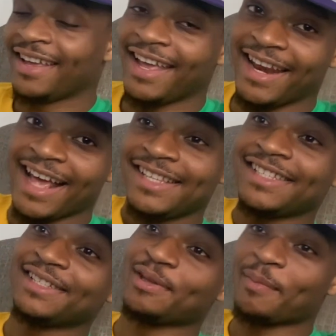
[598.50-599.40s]
And that
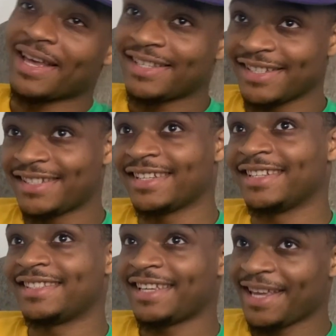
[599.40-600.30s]
sends a message to
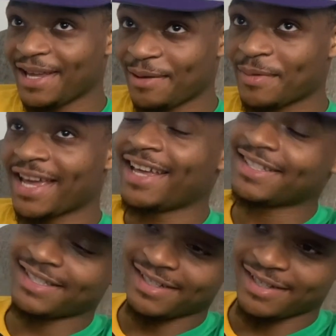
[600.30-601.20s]
the team and
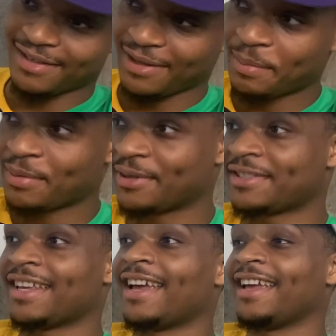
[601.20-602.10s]
to the
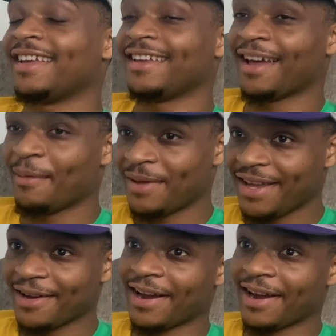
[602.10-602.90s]
Clippers, like, I'm here. And